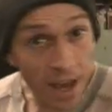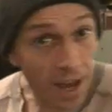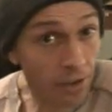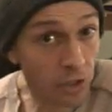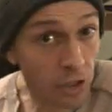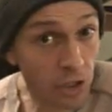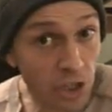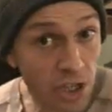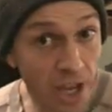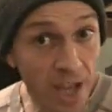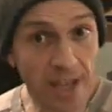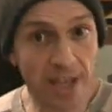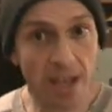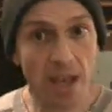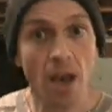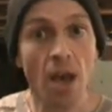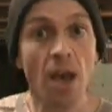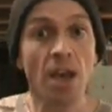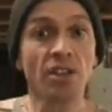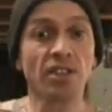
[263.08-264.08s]
How do you check
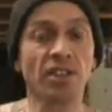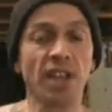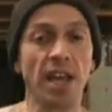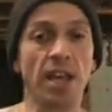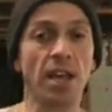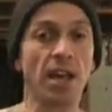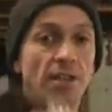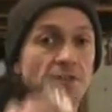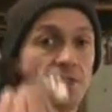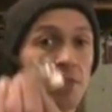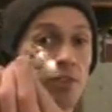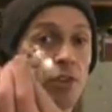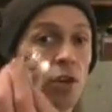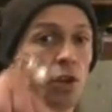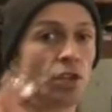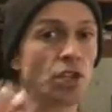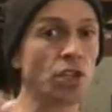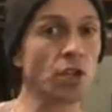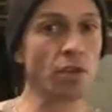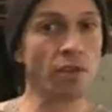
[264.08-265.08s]
it? Say, if you've
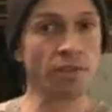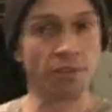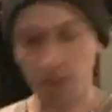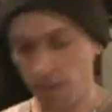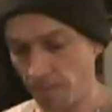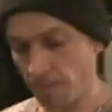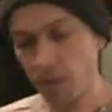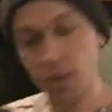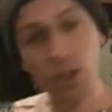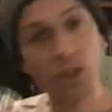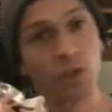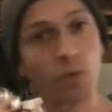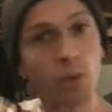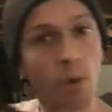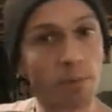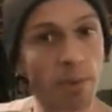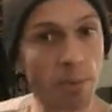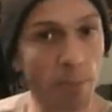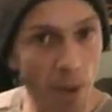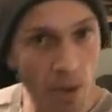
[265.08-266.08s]
got two of them, just
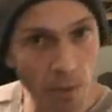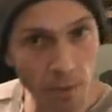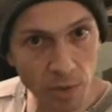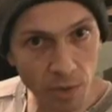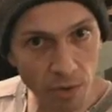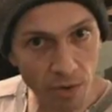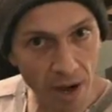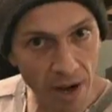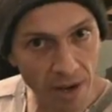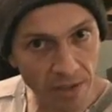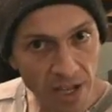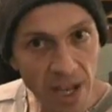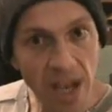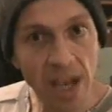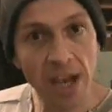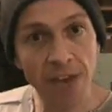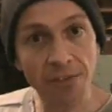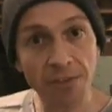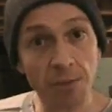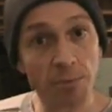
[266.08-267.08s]
swap the bulbs around.
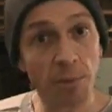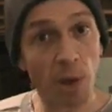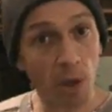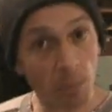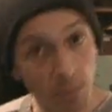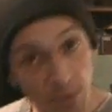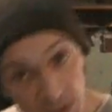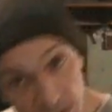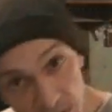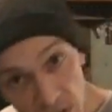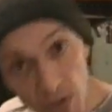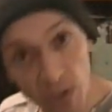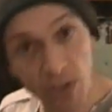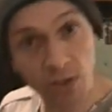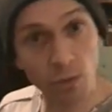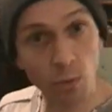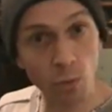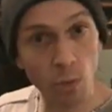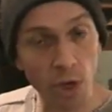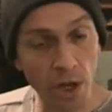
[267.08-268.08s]
If the bulb still
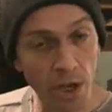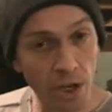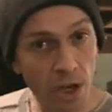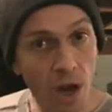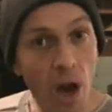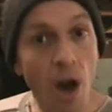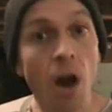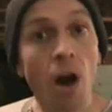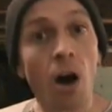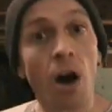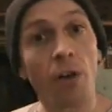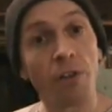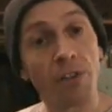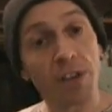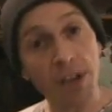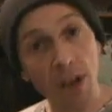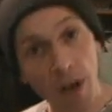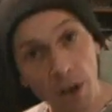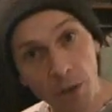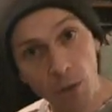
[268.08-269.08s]
doesn't work on
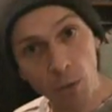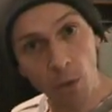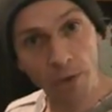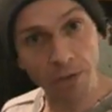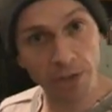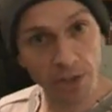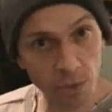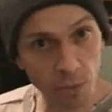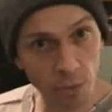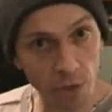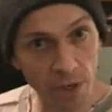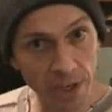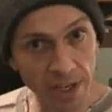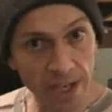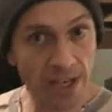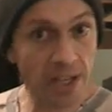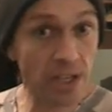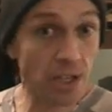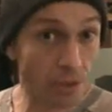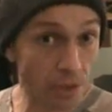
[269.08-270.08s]
the other one that's
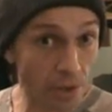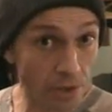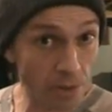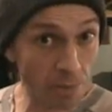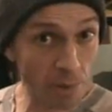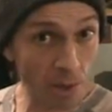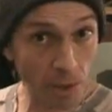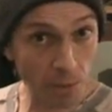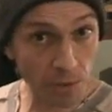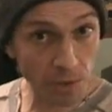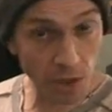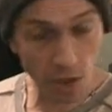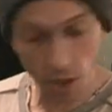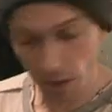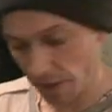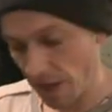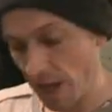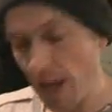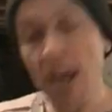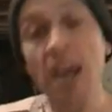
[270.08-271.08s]
working, you know the bulb's
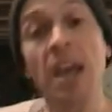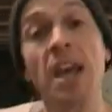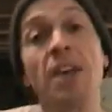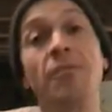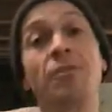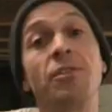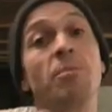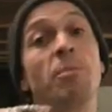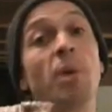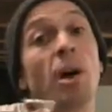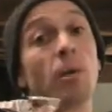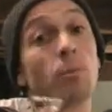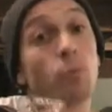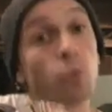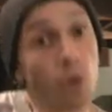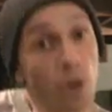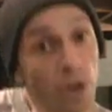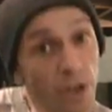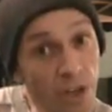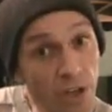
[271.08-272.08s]
gone. If the
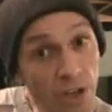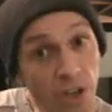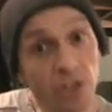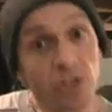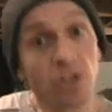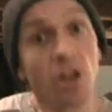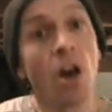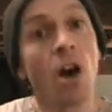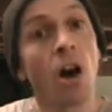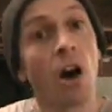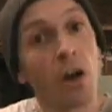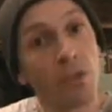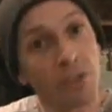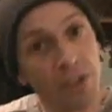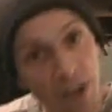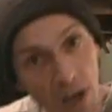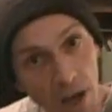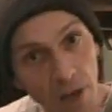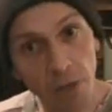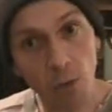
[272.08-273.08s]
bulb works on
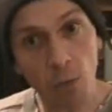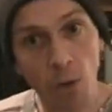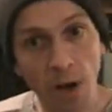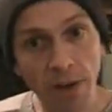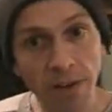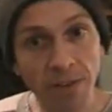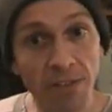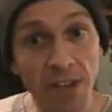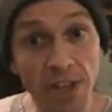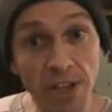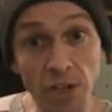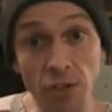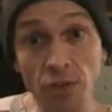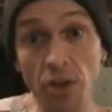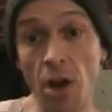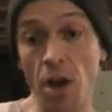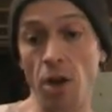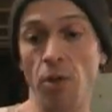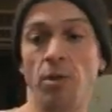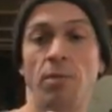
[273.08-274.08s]
the other one, then you
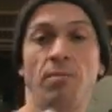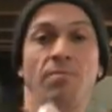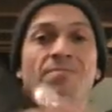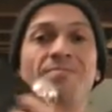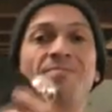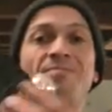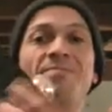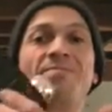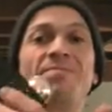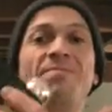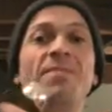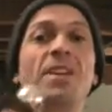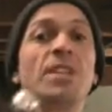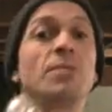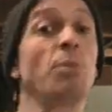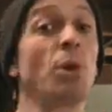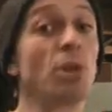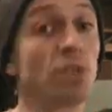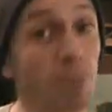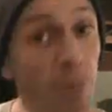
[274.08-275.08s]
know
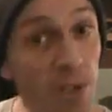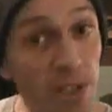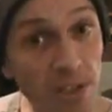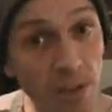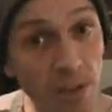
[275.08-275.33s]
there's possibly